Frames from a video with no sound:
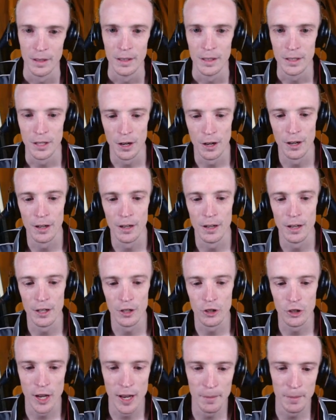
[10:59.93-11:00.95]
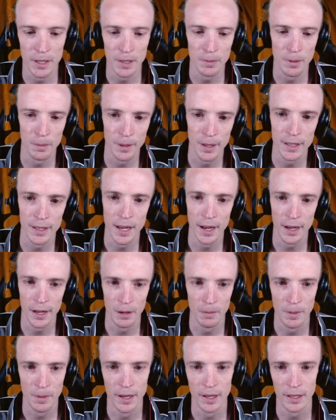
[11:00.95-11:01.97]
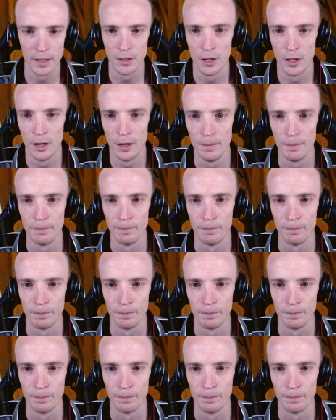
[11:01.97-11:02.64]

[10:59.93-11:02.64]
So, Shaymin's probably attacking on my next turn.